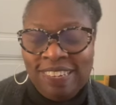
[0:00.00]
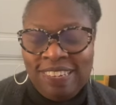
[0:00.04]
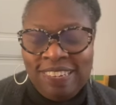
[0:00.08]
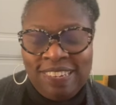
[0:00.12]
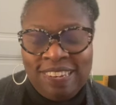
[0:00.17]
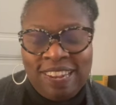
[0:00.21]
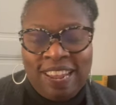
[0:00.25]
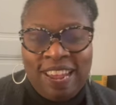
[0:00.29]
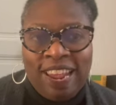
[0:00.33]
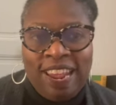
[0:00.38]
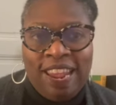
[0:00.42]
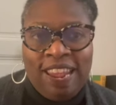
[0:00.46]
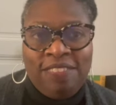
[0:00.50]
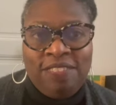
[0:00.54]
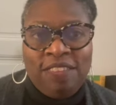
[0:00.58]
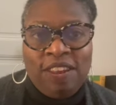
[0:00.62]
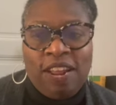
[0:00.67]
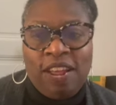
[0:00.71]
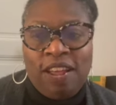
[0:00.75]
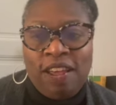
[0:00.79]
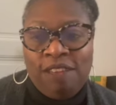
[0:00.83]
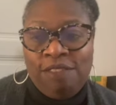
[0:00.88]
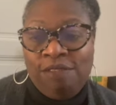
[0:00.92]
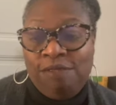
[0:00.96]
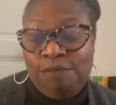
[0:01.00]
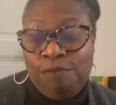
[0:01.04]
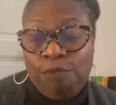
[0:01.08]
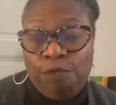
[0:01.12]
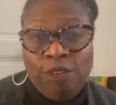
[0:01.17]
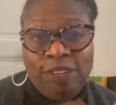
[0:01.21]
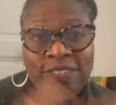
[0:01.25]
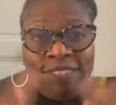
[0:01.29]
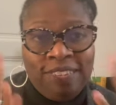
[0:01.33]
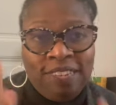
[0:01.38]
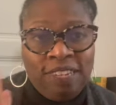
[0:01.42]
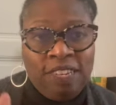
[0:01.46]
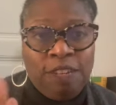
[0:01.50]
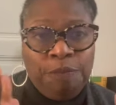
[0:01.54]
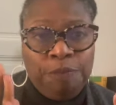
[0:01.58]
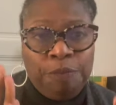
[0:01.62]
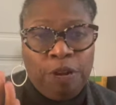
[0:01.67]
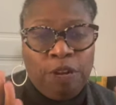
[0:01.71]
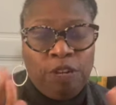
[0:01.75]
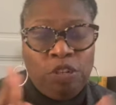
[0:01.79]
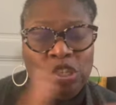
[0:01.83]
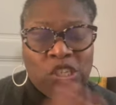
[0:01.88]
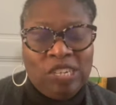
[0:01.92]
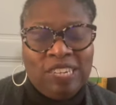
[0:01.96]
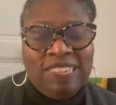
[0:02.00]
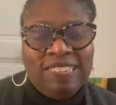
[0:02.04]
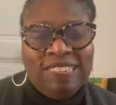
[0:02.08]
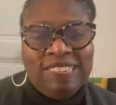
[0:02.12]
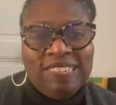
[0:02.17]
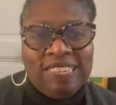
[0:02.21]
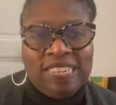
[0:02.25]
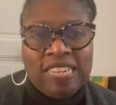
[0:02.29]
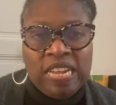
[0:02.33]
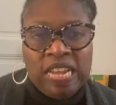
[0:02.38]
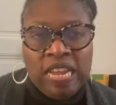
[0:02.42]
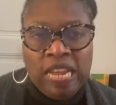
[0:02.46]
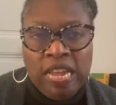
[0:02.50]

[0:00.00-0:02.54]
today that I've recently purchased.